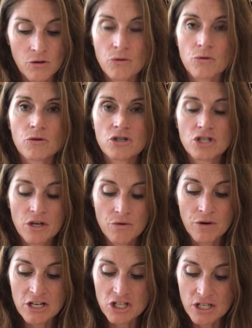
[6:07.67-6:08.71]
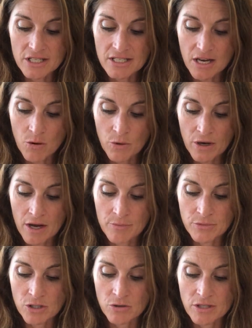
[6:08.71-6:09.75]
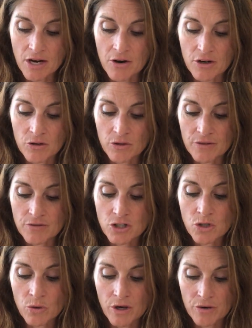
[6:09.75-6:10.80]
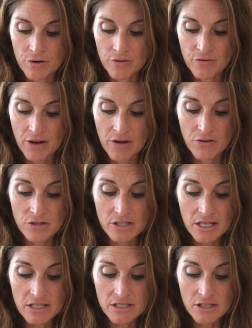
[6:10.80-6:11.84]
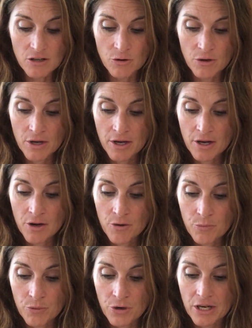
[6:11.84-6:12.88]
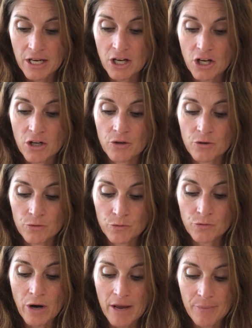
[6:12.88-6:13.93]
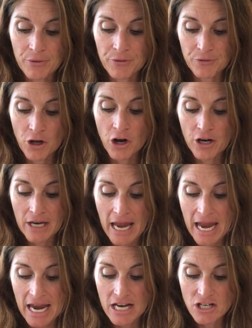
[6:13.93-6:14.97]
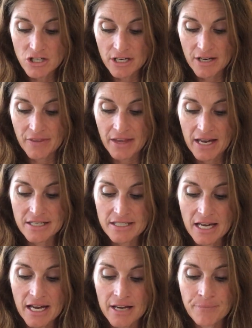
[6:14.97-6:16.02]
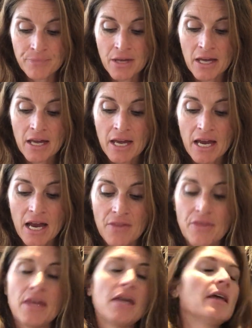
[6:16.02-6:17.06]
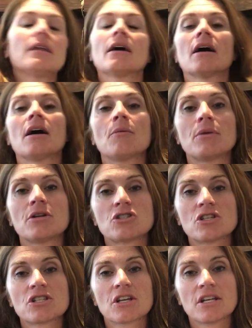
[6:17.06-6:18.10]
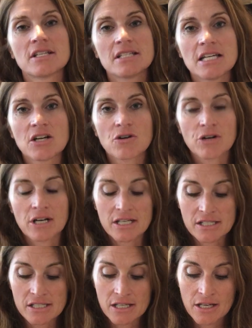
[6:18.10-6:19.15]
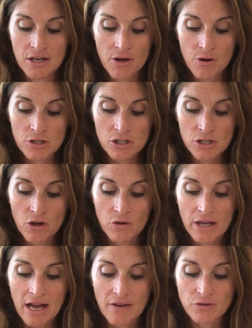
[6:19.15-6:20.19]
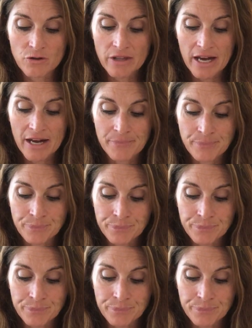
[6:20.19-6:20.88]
through the generations, now we come to Terah, who lived 205 years, and that's still pretty ripe, long age in that time. And then it's just going to decrease slowly after that.